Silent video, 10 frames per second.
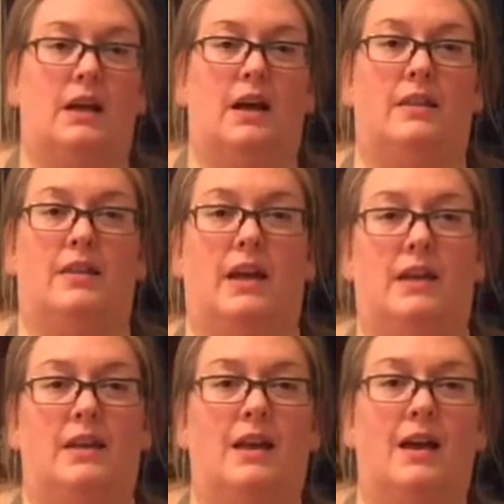and
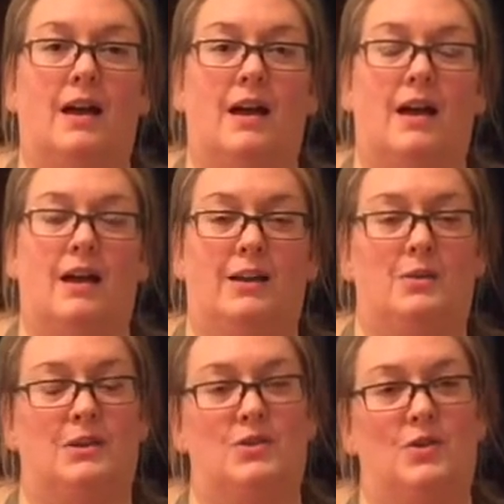then
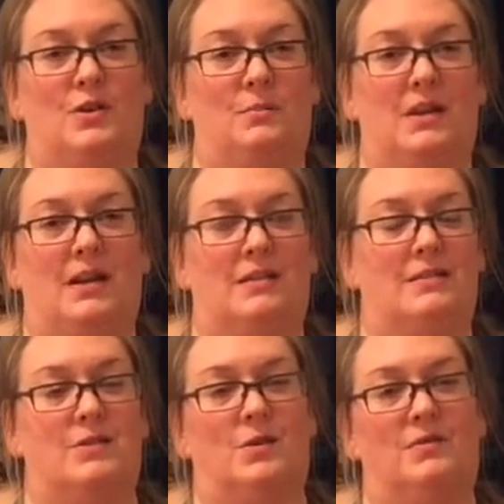you can join me at the
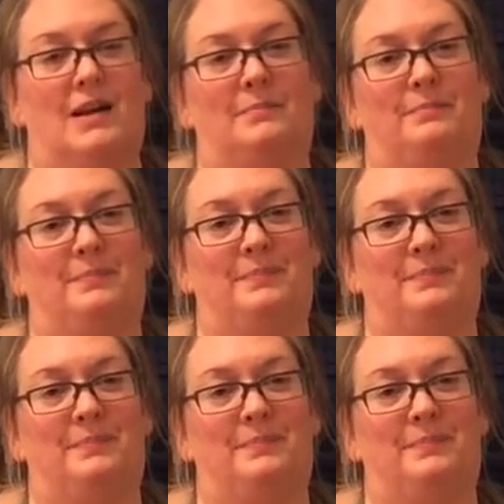stovetop.